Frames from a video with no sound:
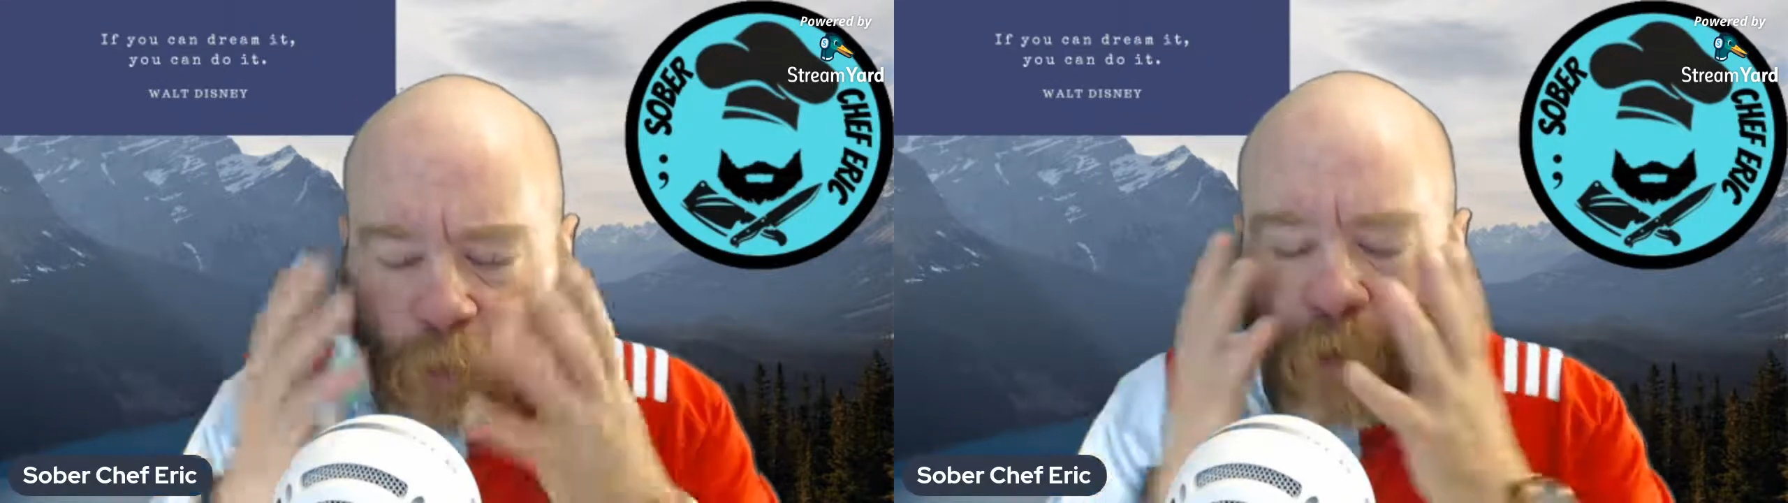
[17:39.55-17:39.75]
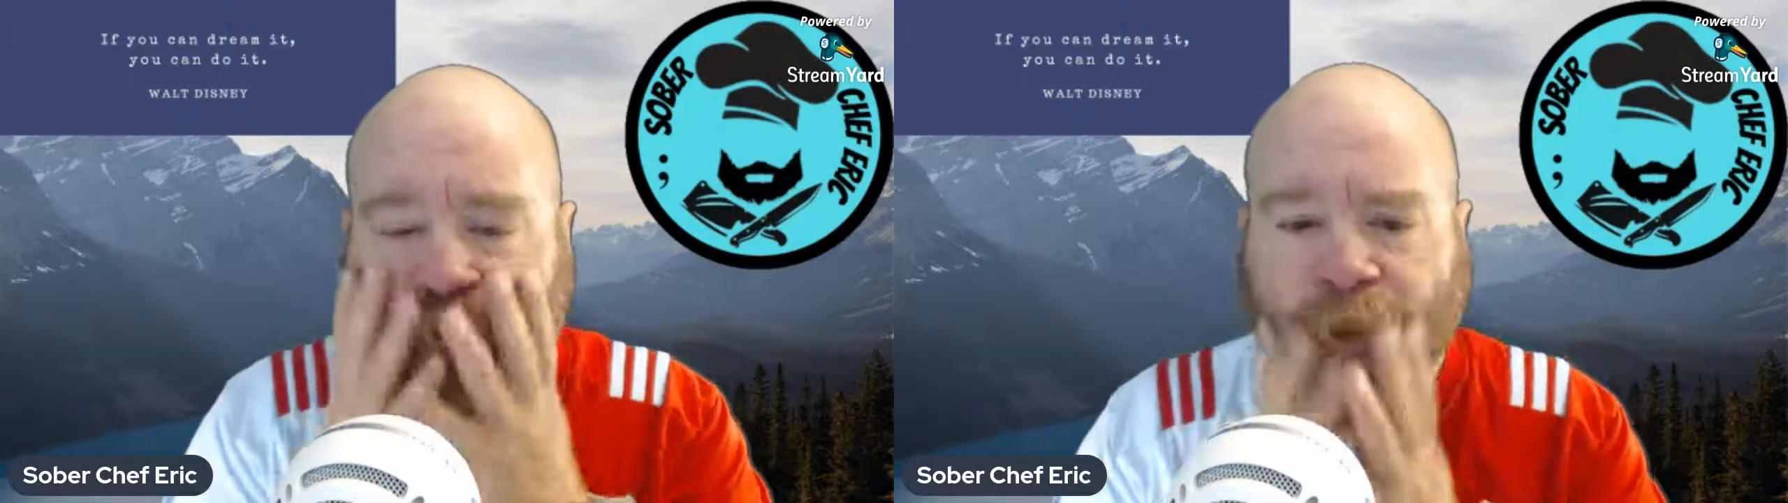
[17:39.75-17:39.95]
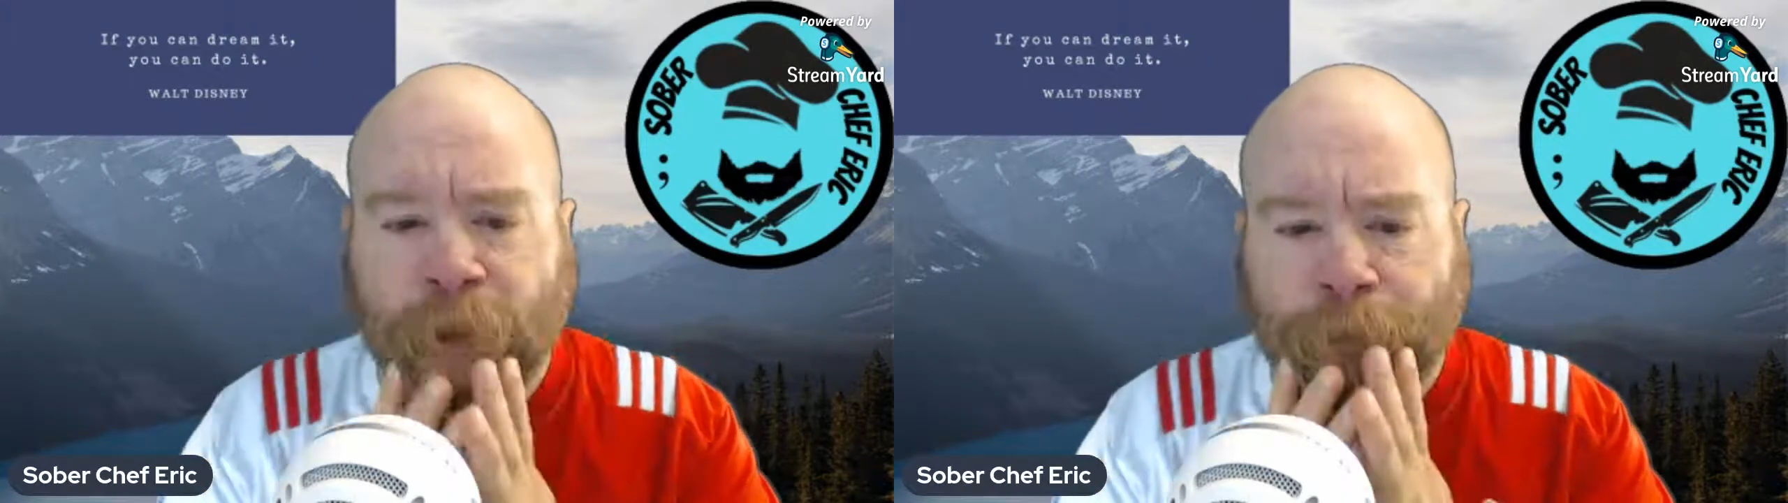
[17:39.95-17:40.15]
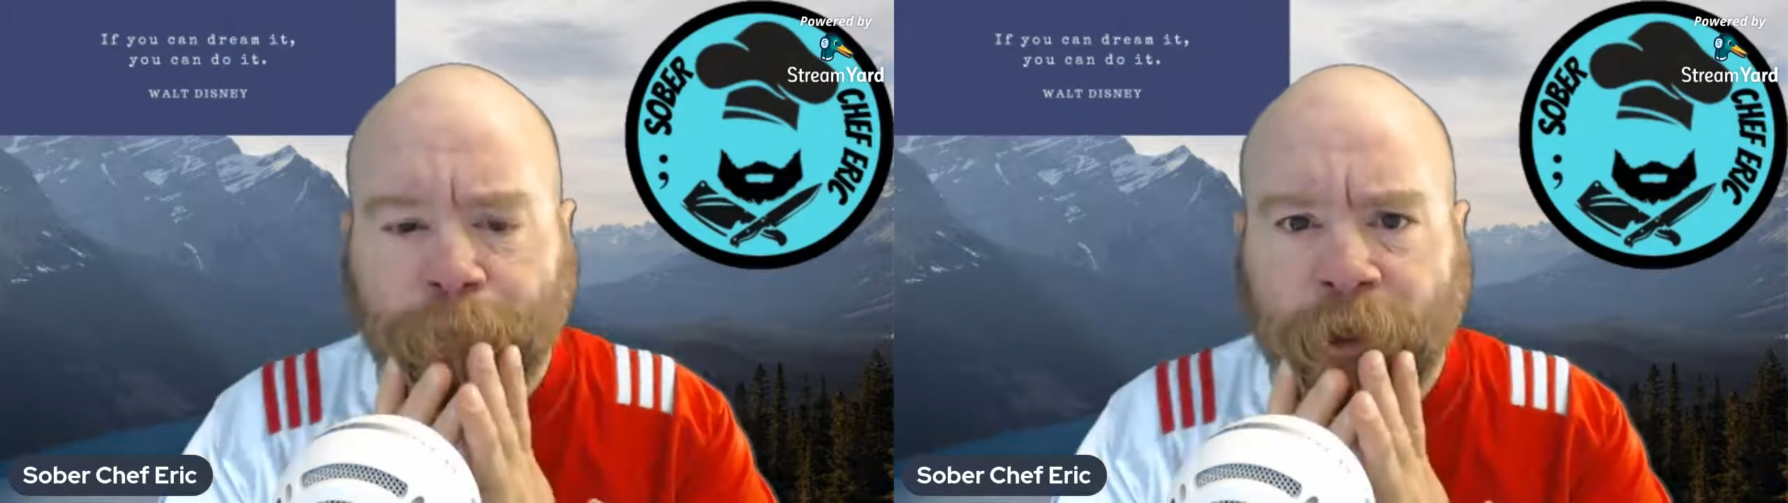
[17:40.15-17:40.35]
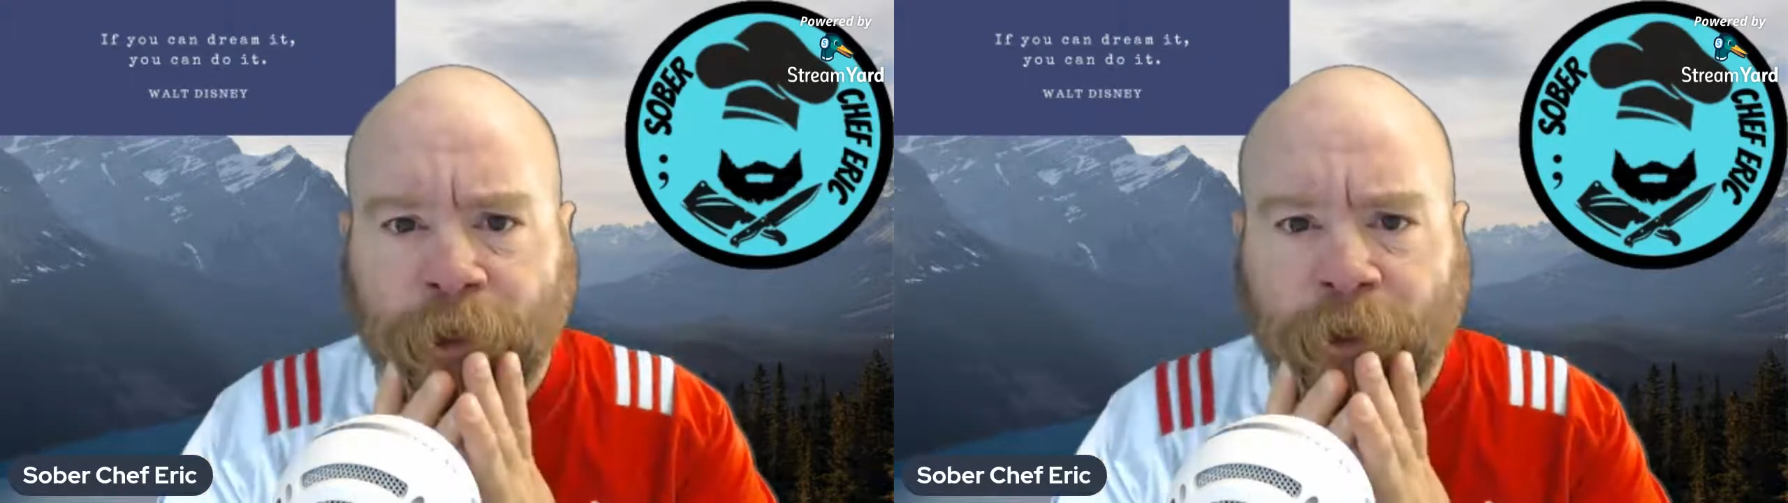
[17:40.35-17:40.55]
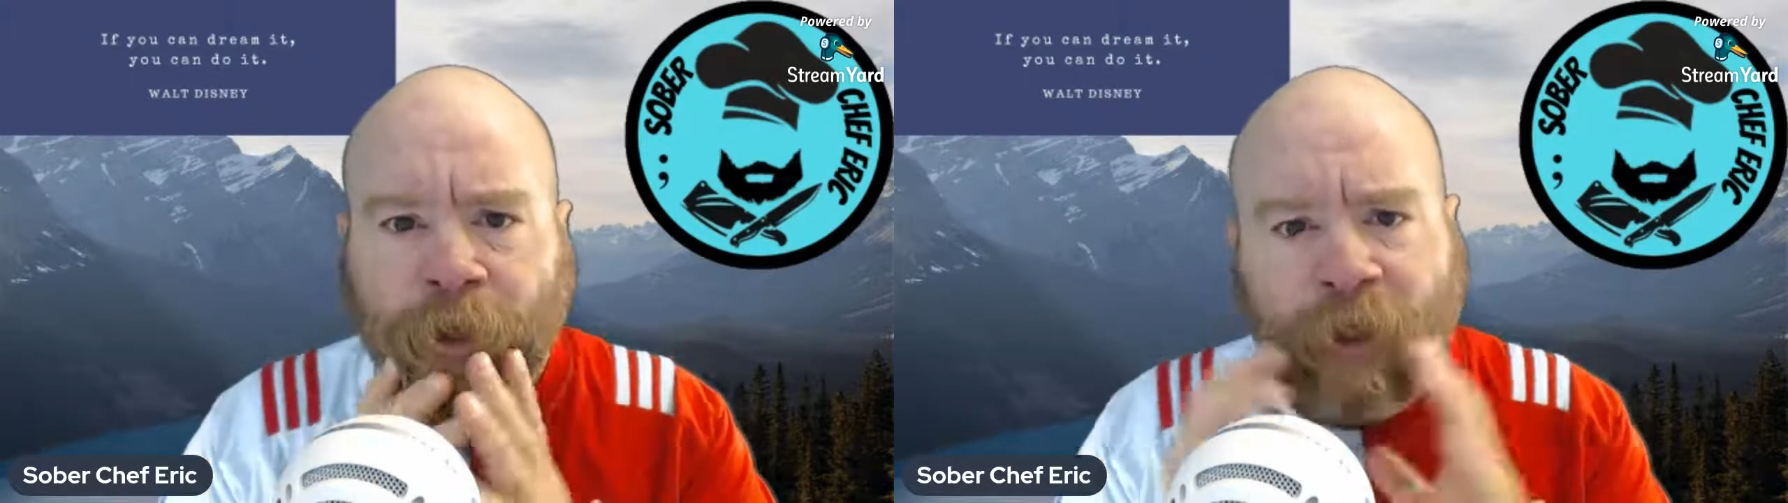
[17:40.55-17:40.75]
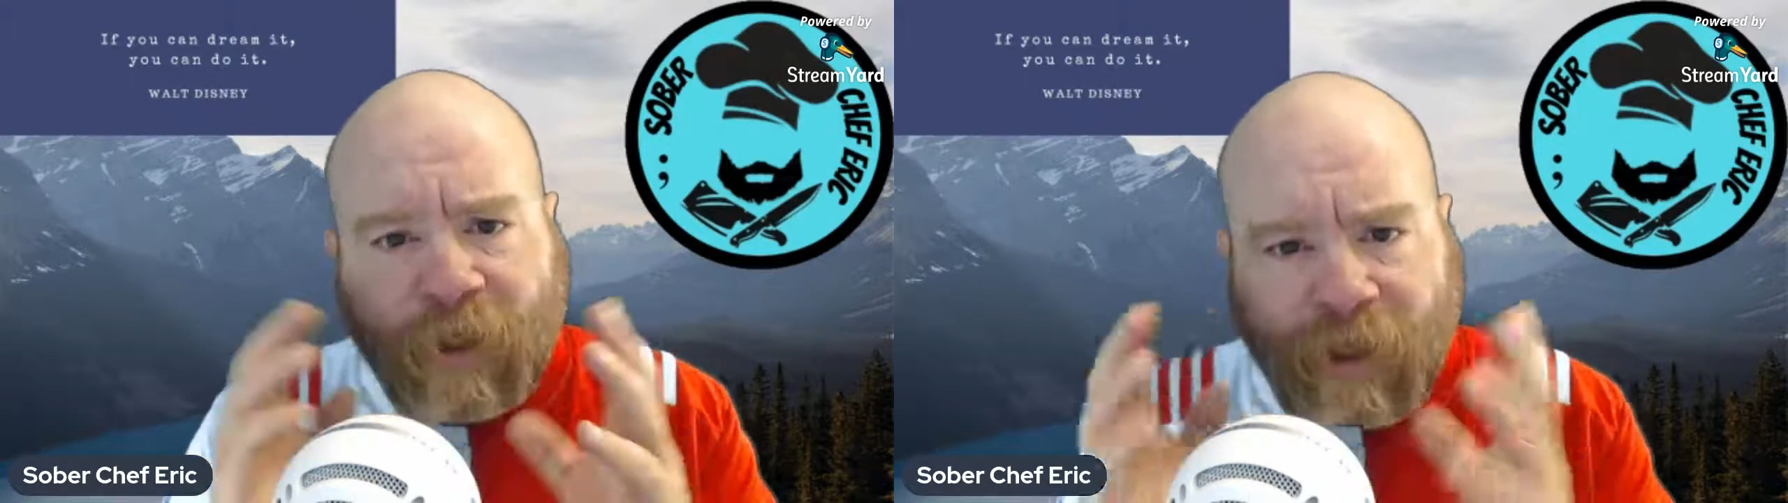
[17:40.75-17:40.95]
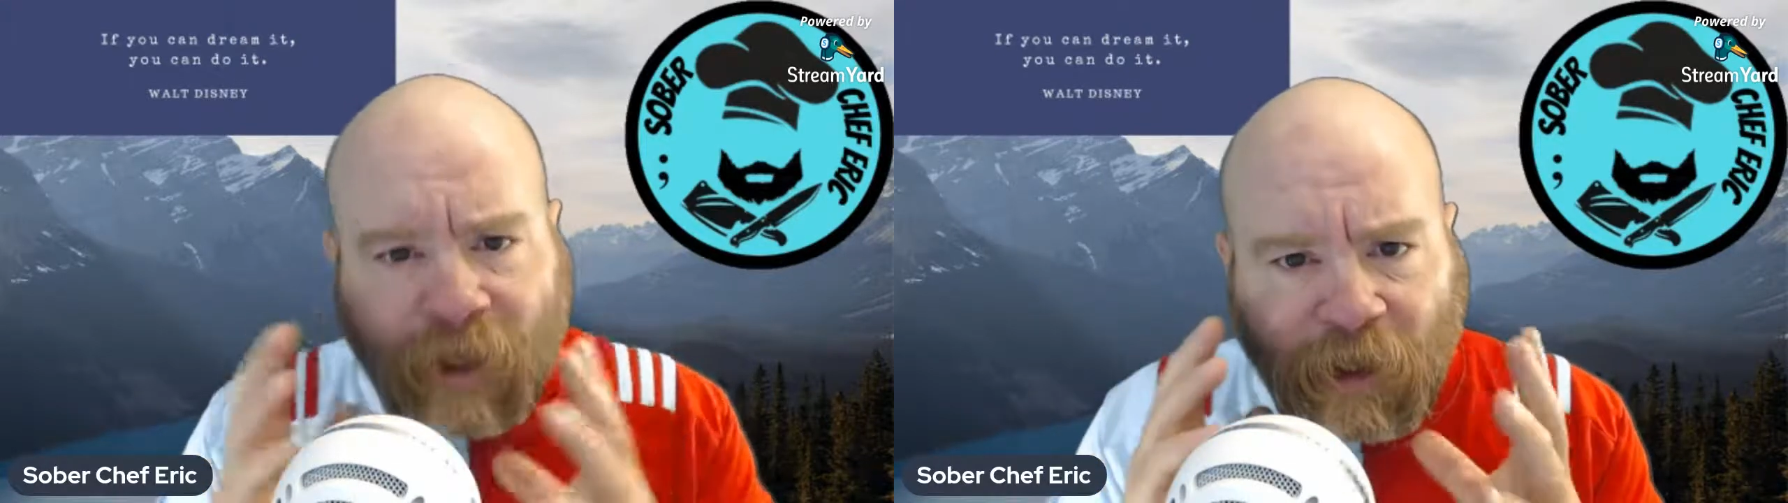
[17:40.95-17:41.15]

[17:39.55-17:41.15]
Once you get in beard, get